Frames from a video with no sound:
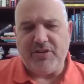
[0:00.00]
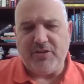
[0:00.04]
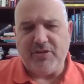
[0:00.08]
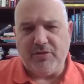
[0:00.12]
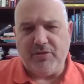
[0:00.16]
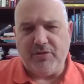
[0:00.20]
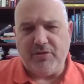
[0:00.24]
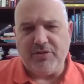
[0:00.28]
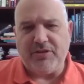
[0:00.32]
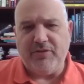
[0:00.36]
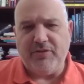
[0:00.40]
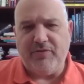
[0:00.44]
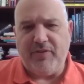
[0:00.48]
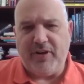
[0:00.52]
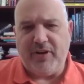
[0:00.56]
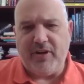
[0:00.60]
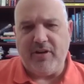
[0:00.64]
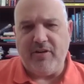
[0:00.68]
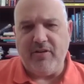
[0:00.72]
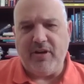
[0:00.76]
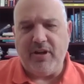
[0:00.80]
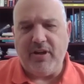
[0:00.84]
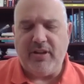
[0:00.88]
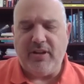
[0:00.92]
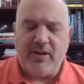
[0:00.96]
is also very
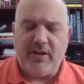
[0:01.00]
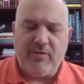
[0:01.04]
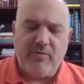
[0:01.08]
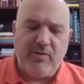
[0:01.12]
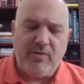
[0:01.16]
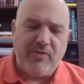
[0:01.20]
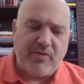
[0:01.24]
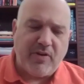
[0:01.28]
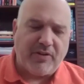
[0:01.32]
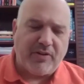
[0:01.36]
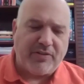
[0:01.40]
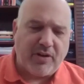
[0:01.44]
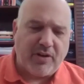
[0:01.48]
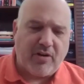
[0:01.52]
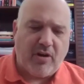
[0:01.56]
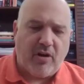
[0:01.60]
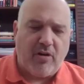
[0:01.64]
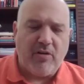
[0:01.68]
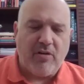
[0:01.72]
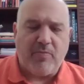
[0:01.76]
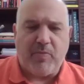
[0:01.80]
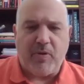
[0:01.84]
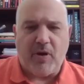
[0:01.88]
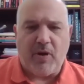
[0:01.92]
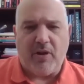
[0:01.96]
good. And then we've got the
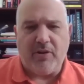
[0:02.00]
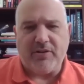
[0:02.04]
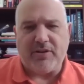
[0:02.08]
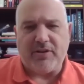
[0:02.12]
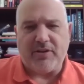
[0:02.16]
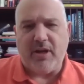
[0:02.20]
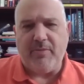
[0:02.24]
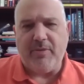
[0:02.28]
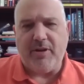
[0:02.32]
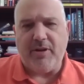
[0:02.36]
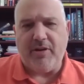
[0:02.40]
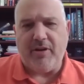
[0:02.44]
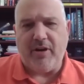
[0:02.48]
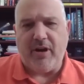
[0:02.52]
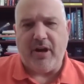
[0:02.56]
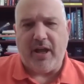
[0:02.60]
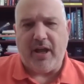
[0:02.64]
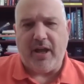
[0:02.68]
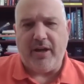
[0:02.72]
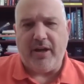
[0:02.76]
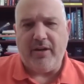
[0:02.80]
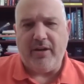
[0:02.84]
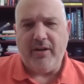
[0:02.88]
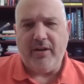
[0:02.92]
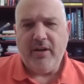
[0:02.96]
conch plant coming
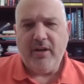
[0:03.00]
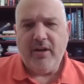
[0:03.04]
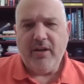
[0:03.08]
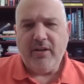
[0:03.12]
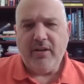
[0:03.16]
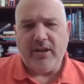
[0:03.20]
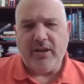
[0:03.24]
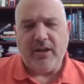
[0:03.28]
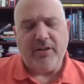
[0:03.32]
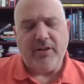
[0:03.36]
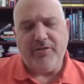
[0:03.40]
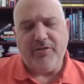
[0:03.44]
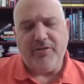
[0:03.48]
online. They'll